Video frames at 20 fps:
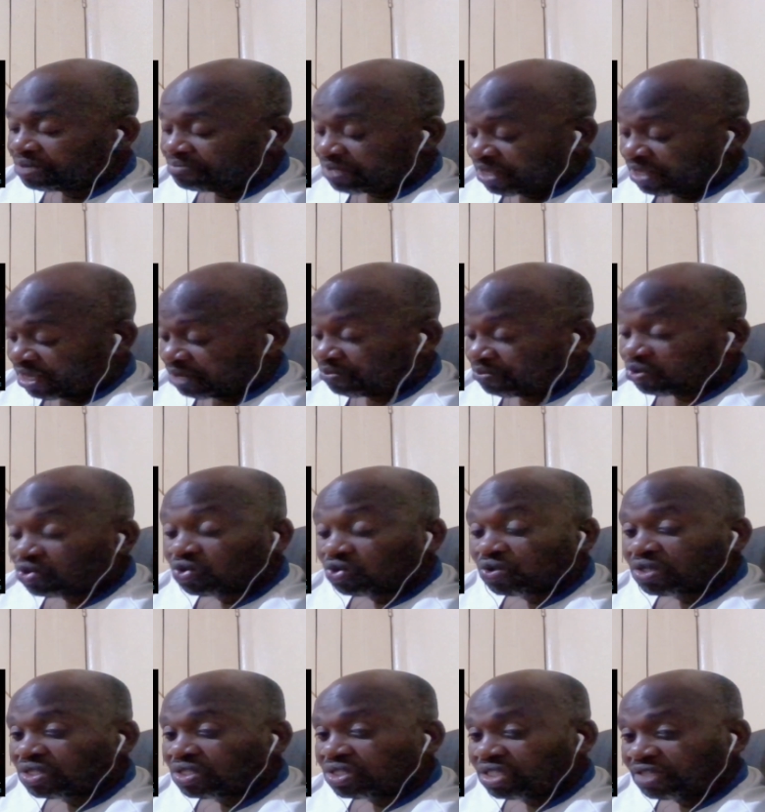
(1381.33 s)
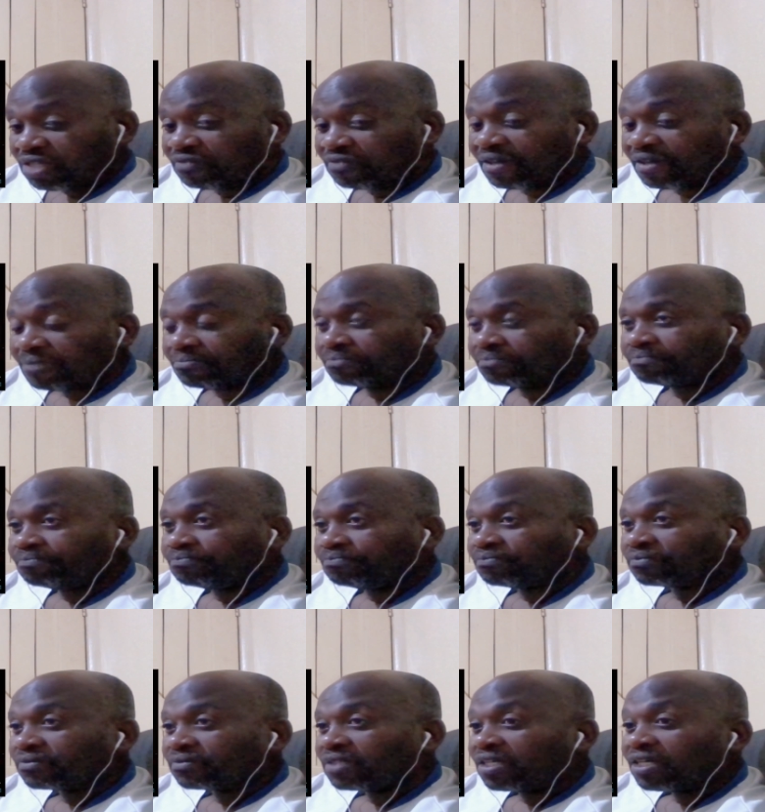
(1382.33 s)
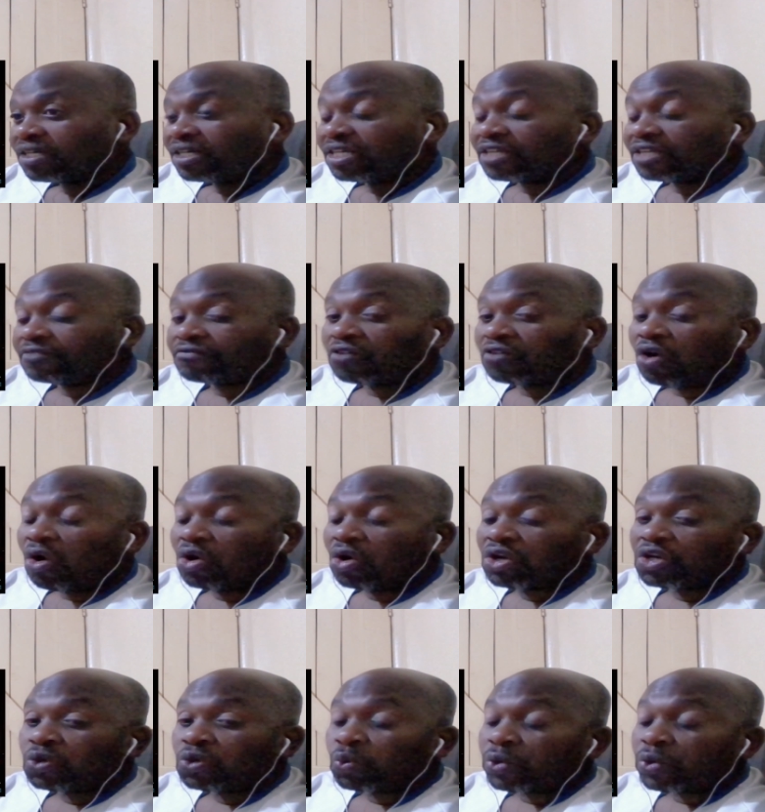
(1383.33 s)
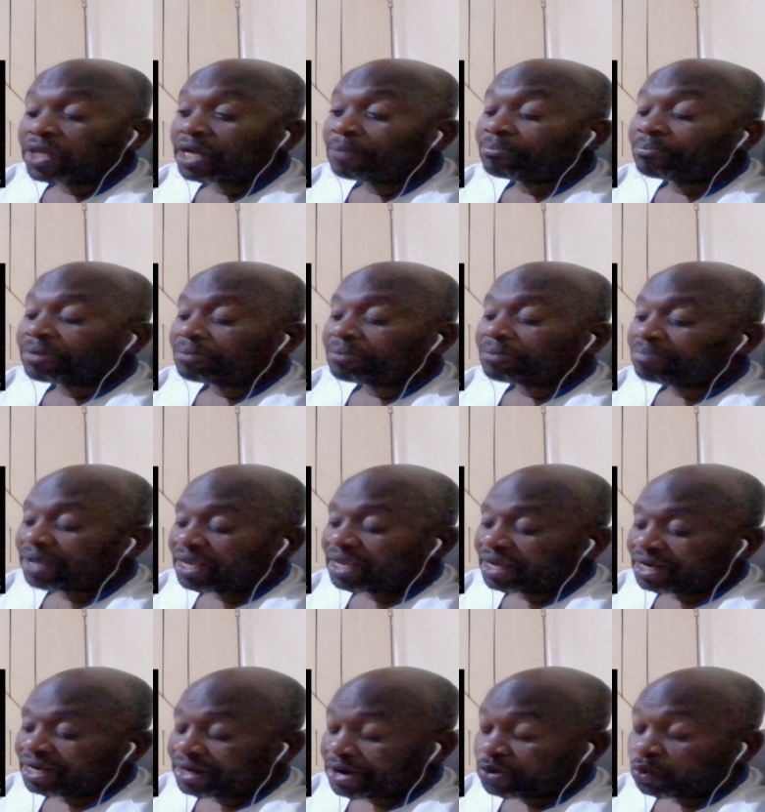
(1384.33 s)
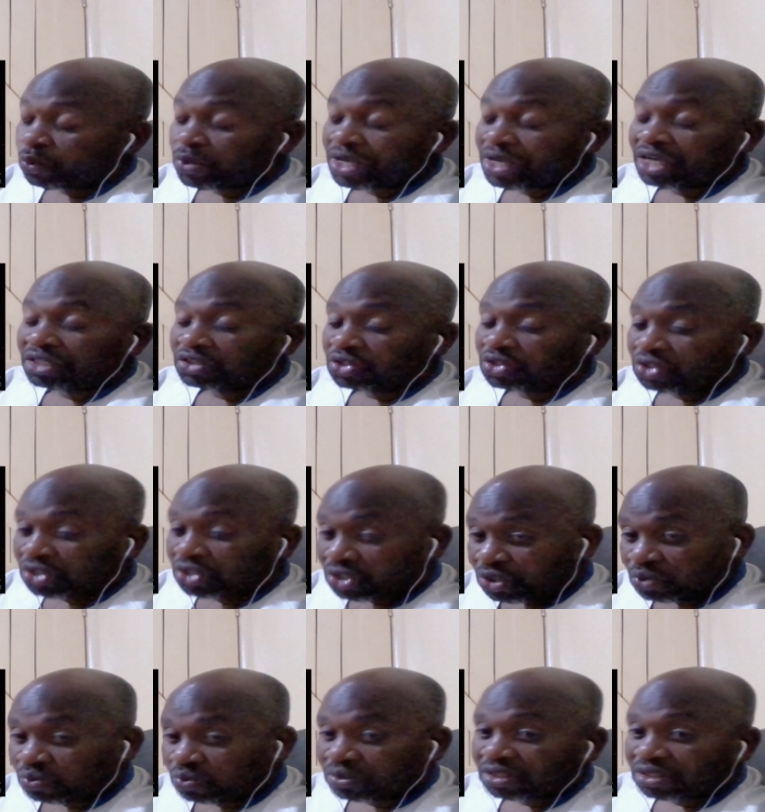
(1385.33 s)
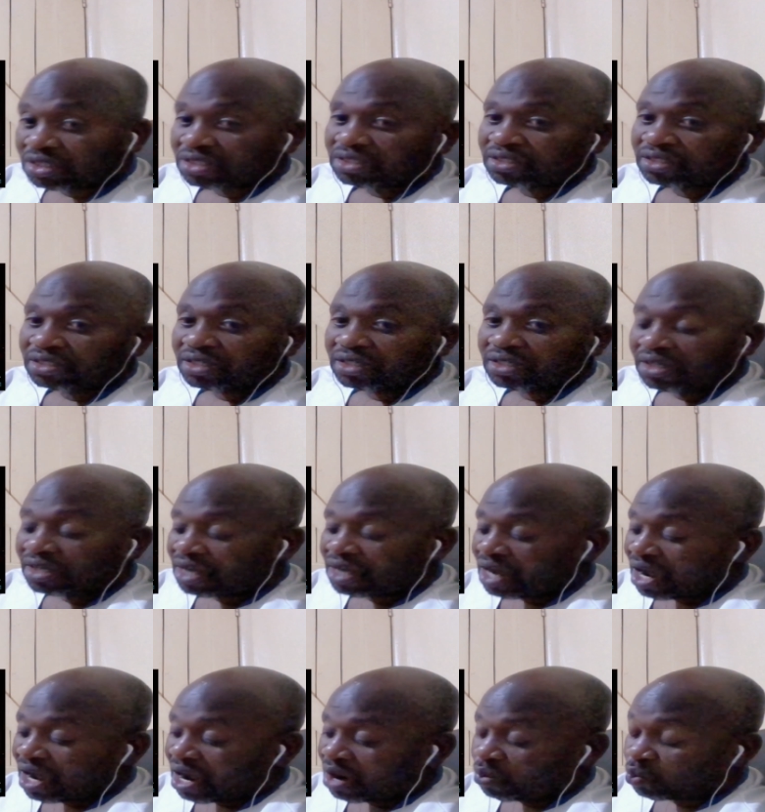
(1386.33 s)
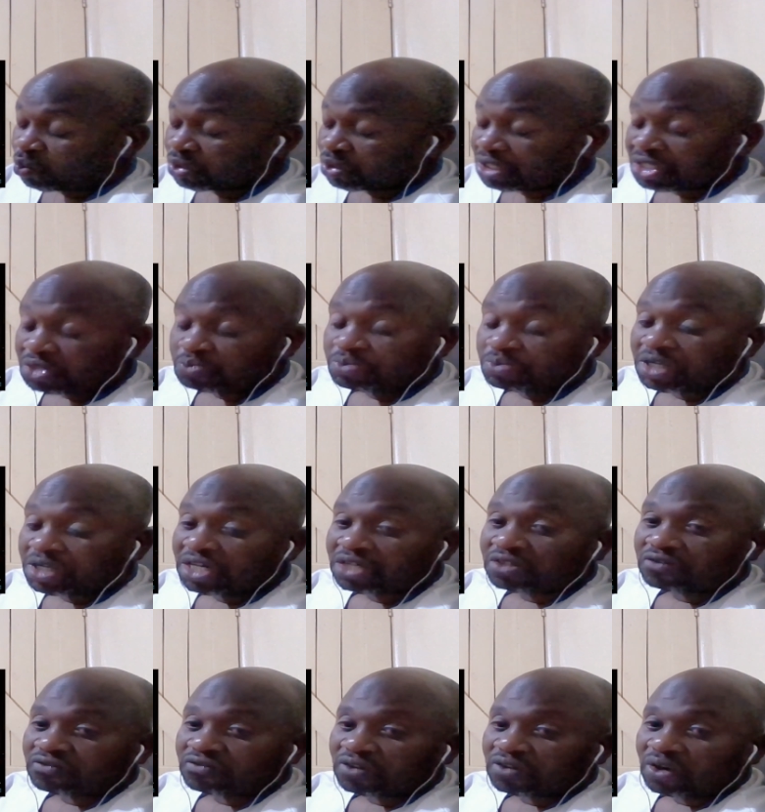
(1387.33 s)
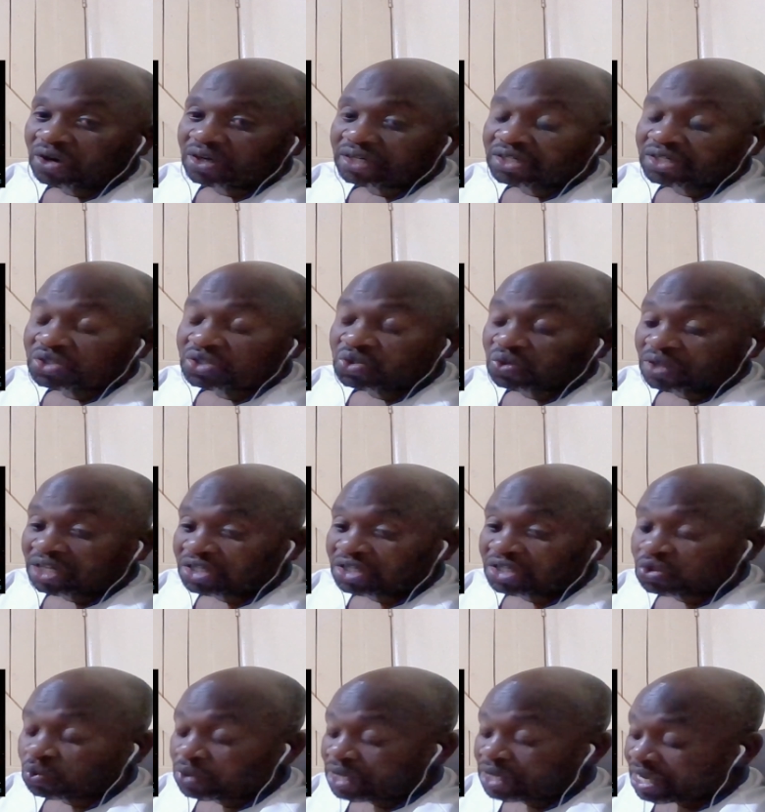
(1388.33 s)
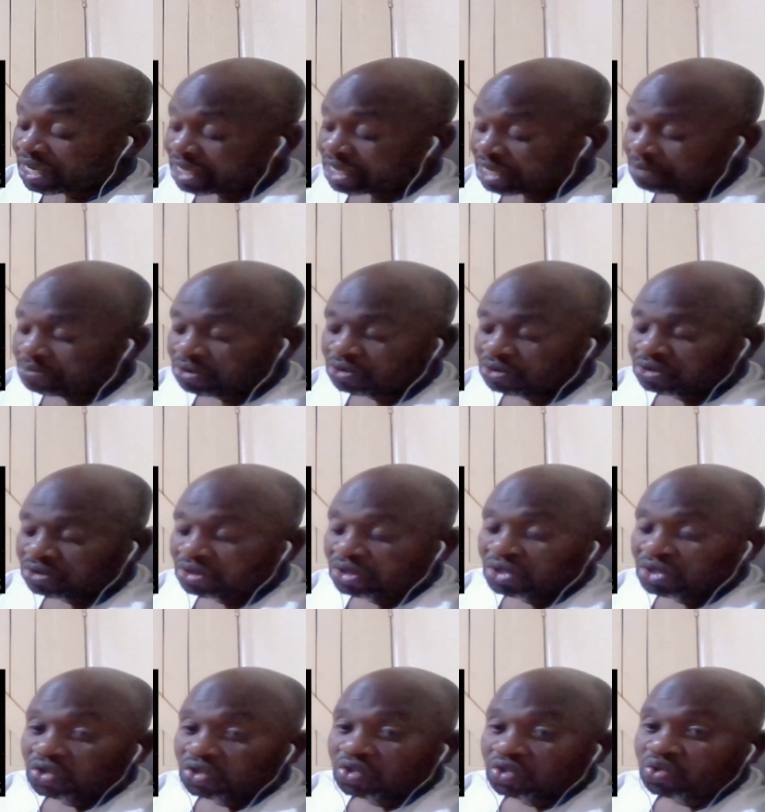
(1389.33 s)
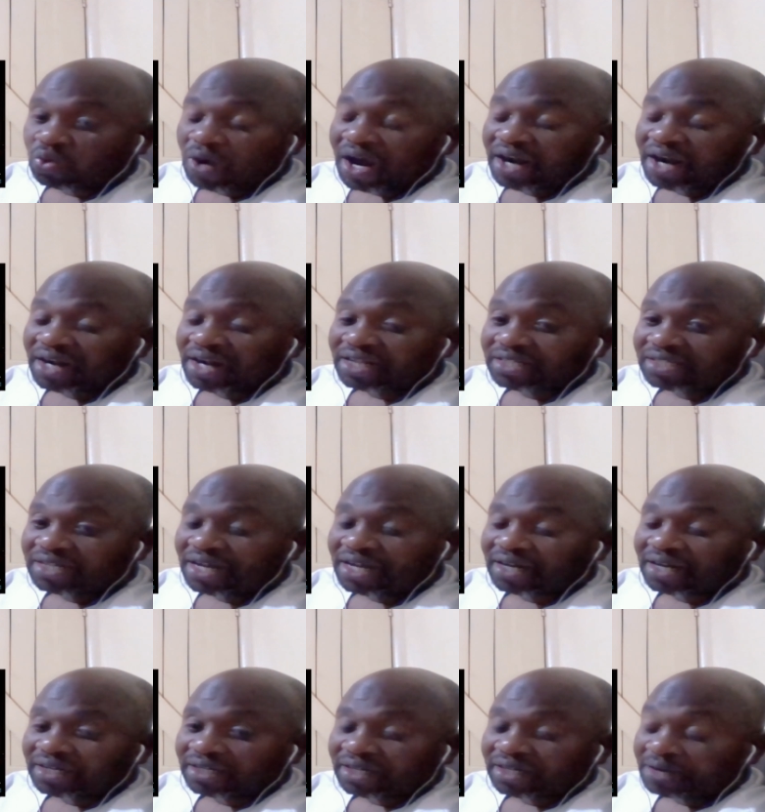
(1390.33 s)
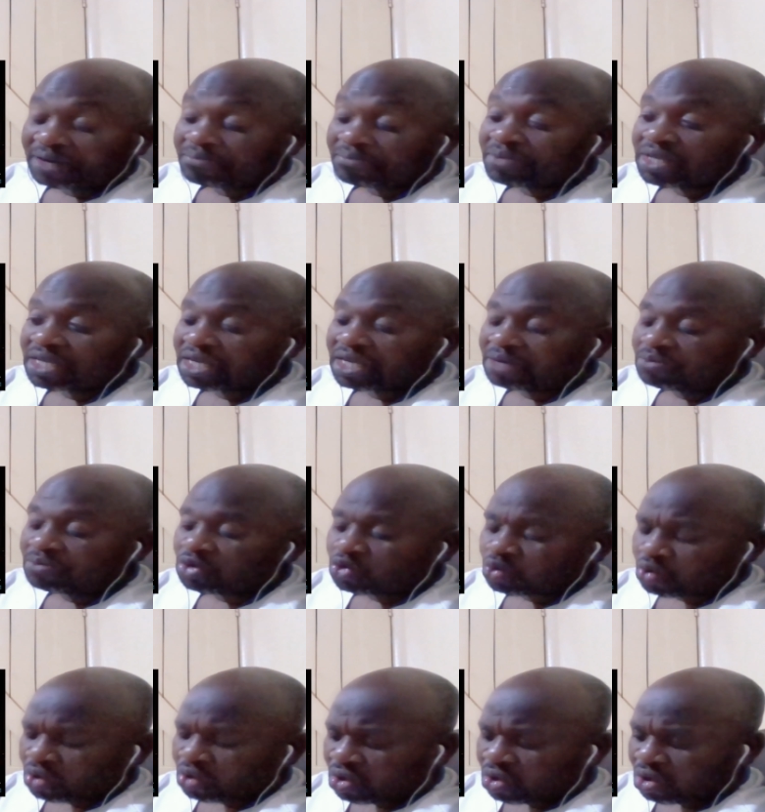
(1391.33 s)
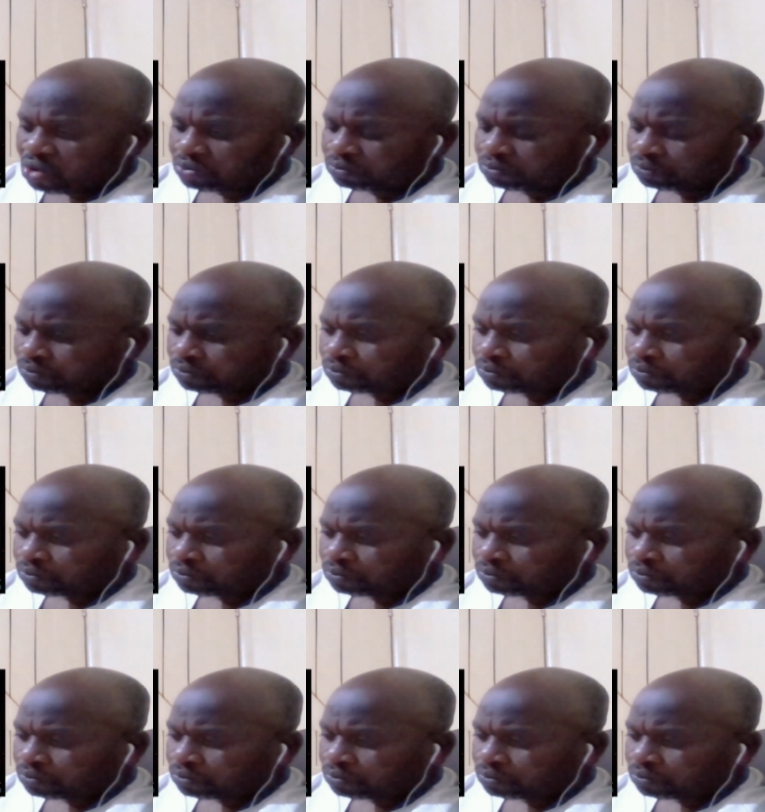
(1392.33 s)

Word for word: be able to receive them if only we are prepared and we are in tuned uh, with the Spirit of God so that we are able to understand and be able to know